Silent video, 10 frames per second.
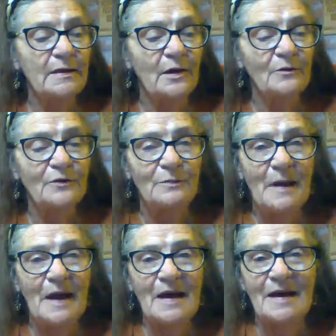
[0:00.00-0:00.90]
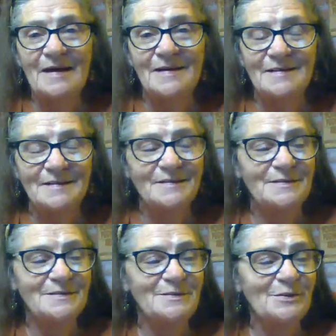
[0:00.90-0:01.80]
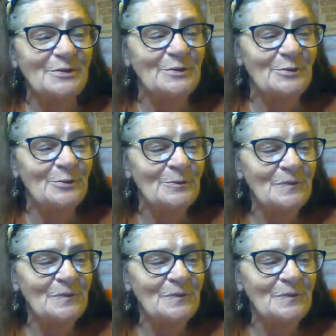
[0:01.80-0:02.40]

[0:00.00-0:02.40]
over my head in school.